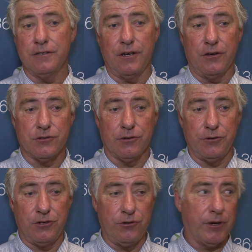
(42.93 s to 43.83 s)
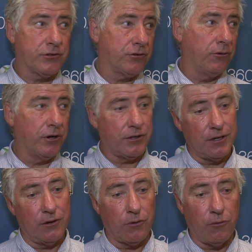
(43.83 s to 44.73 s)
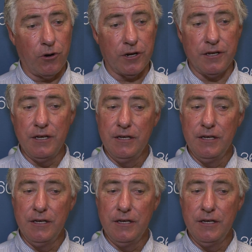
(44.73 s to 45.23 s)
You know, so when you do extra work, you get rewarded.